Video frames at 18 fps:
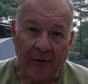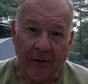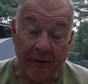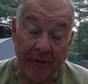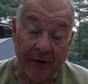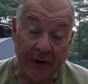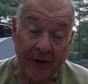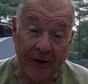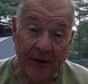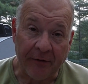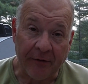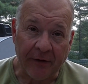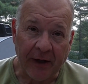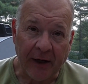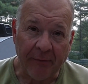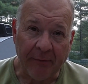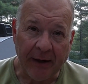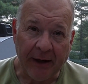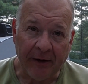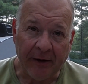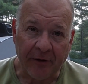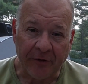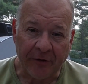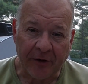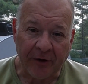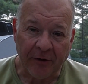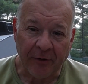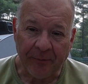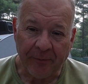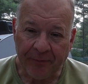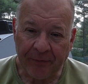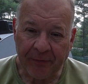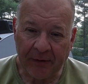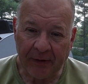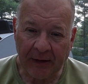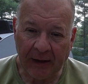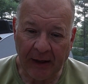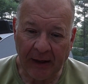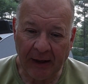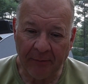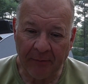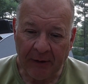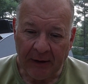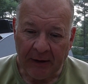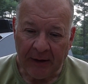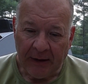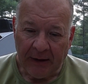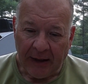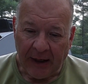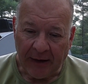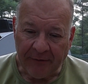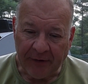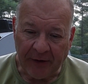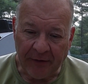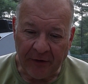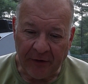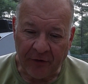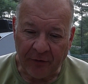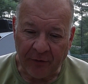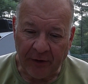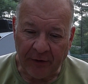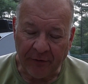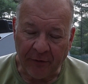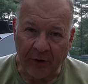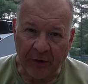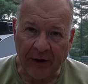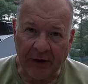even a canoe for that matter. So I've done this 3 or 4